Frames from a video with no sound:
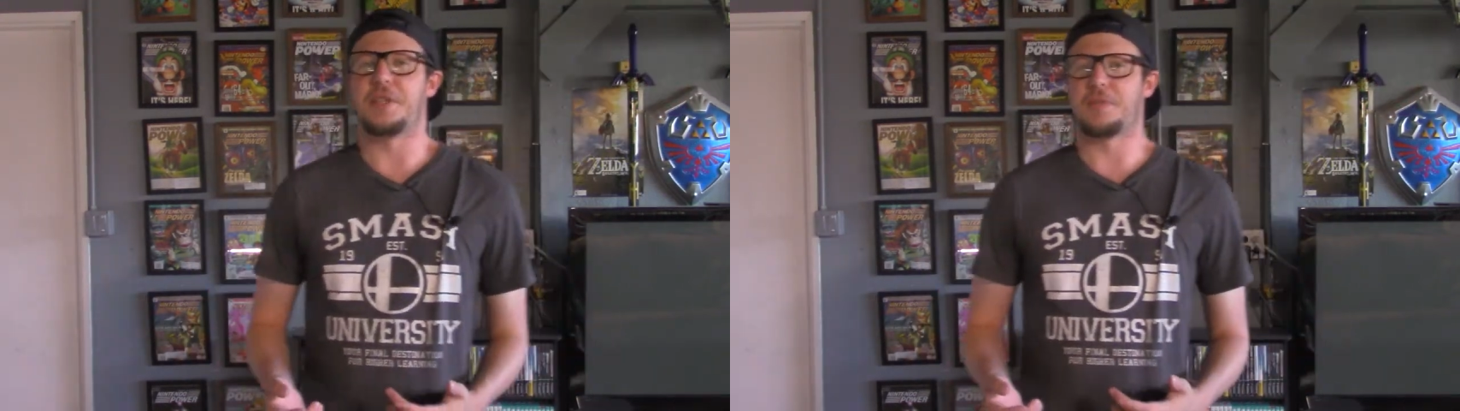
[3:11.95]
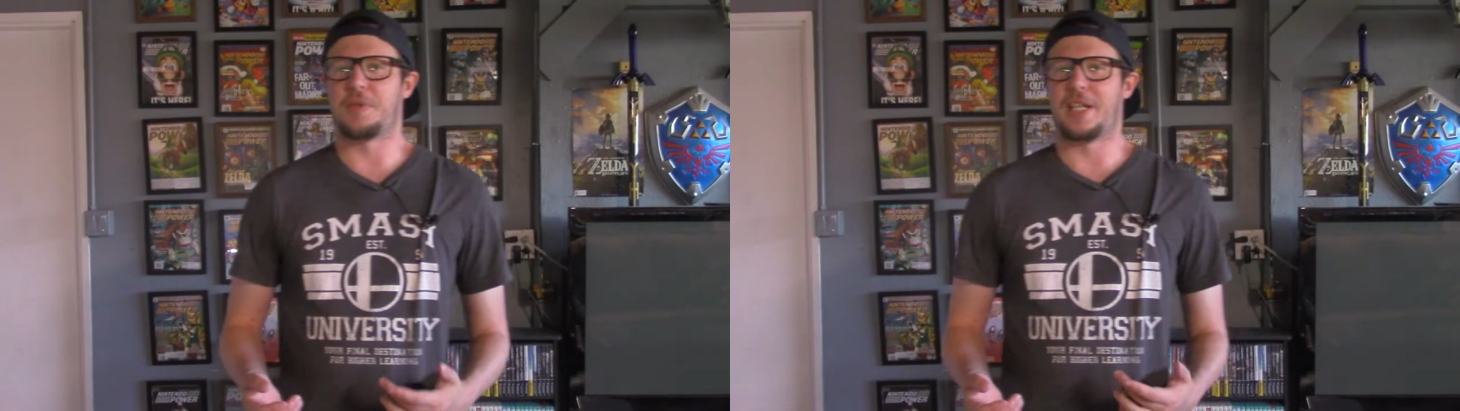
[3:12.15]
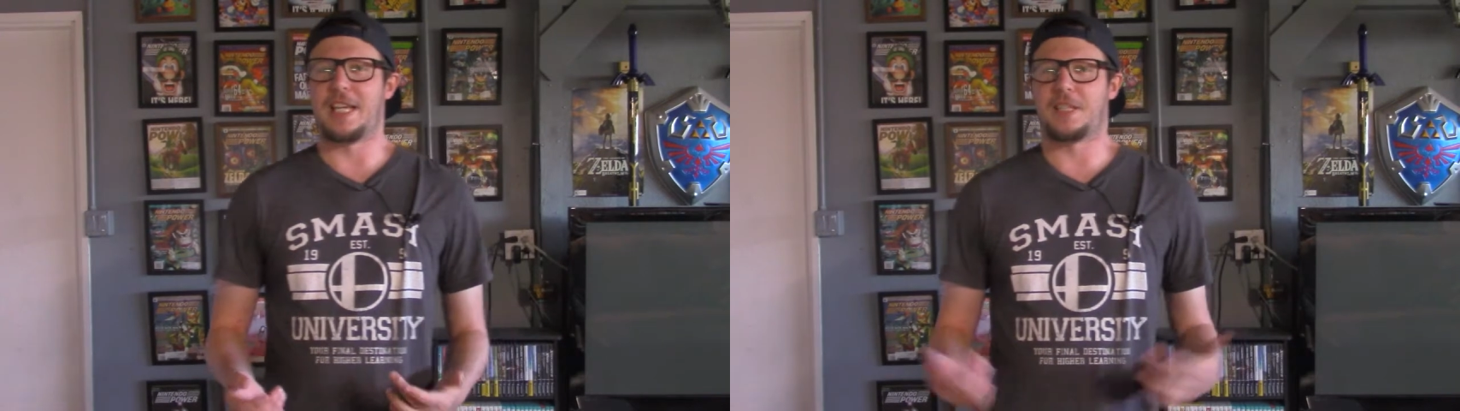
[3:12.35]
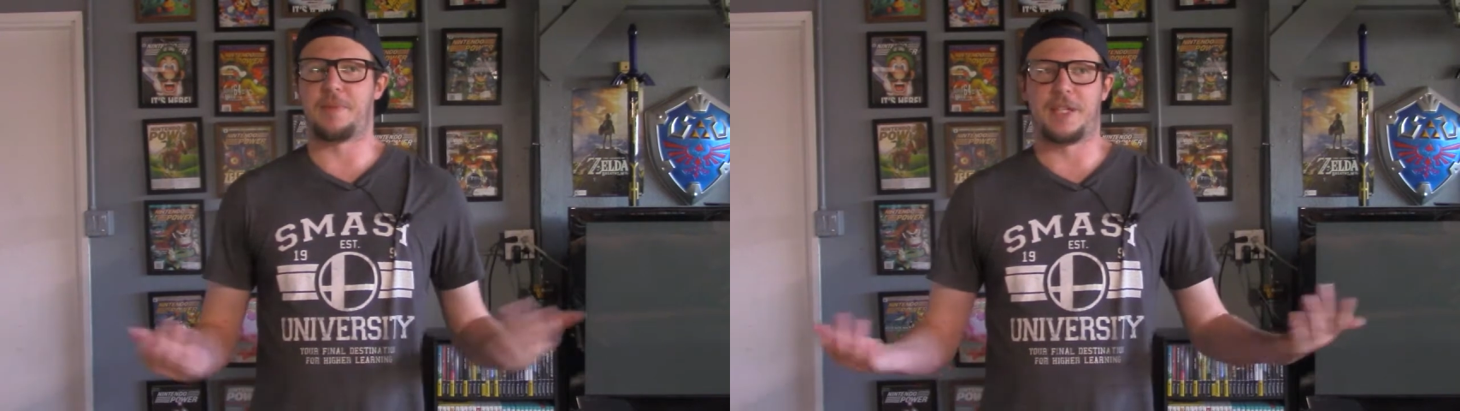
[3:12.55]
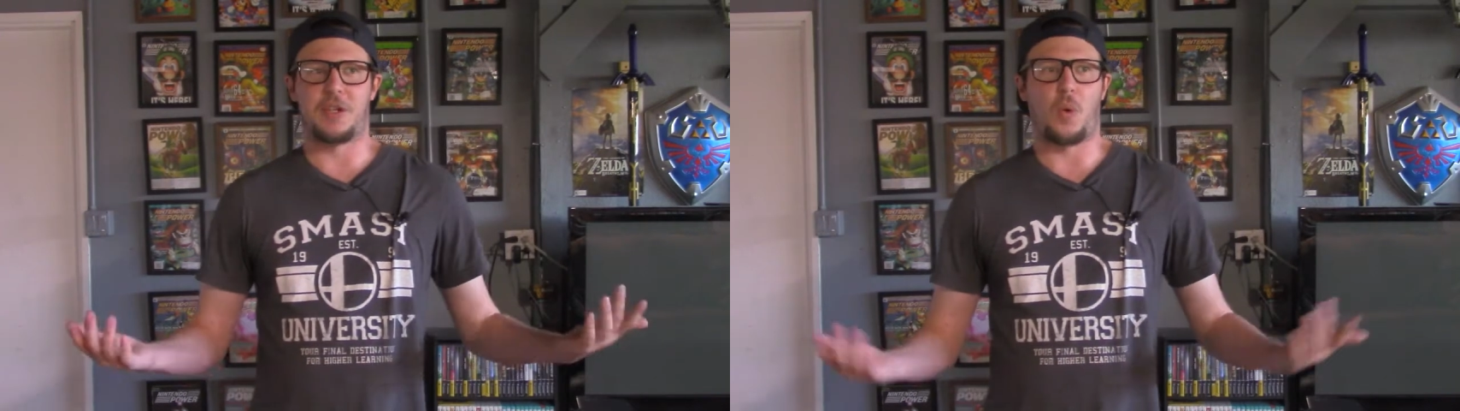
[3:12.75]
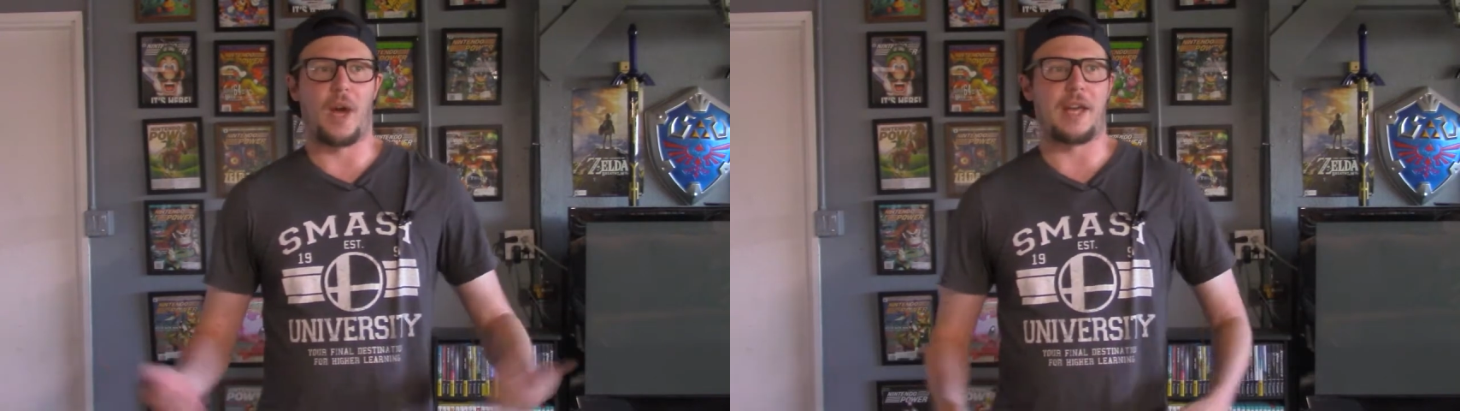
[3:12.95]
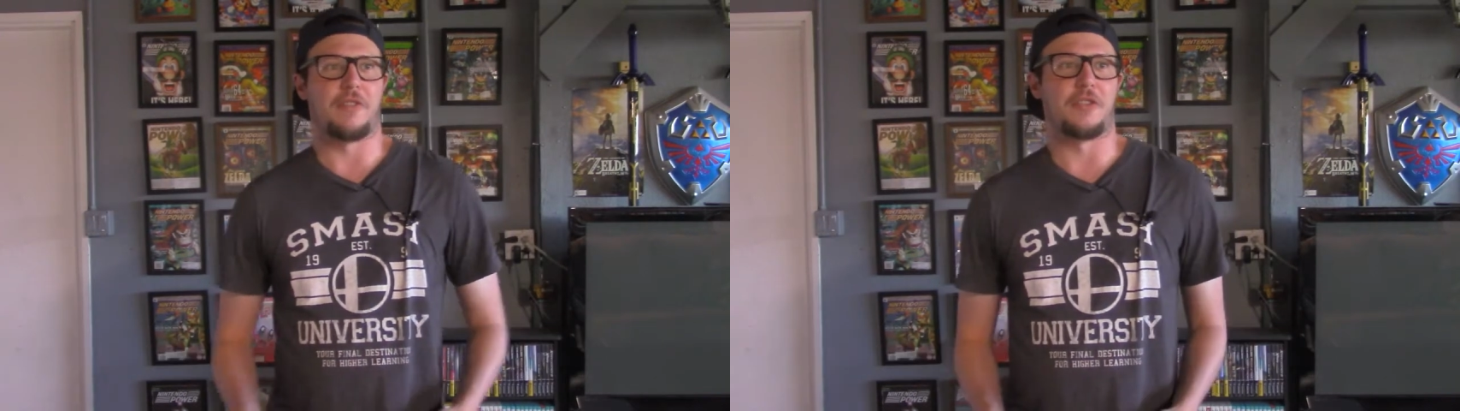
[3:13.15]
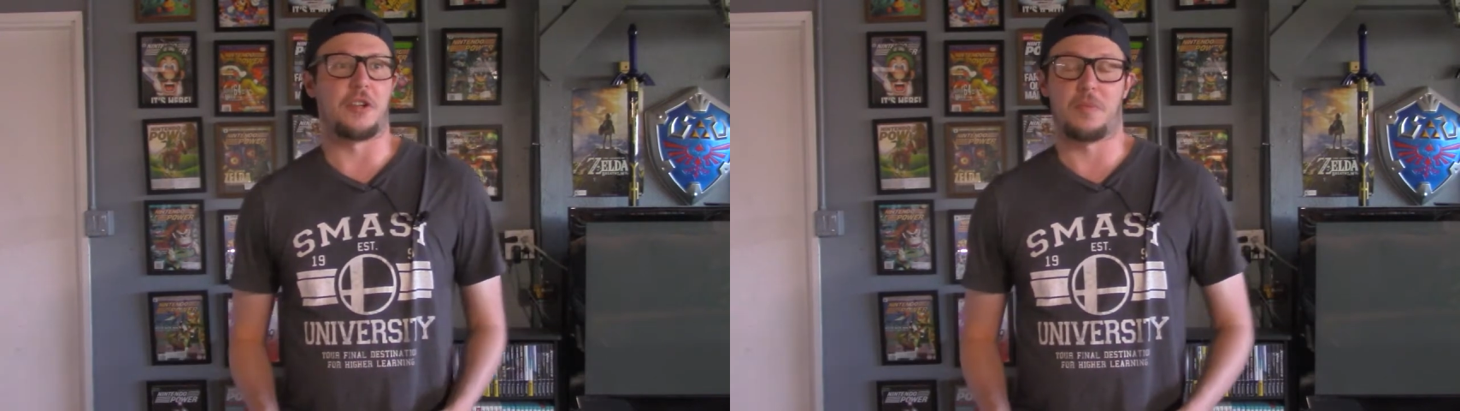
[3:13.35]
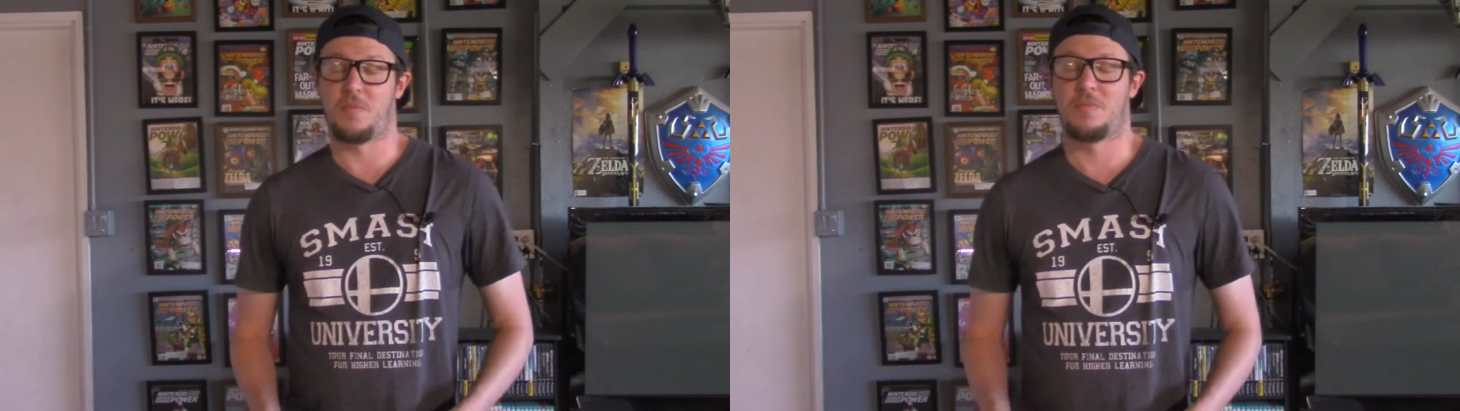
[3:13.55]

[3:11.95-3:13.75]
this one has been quiet for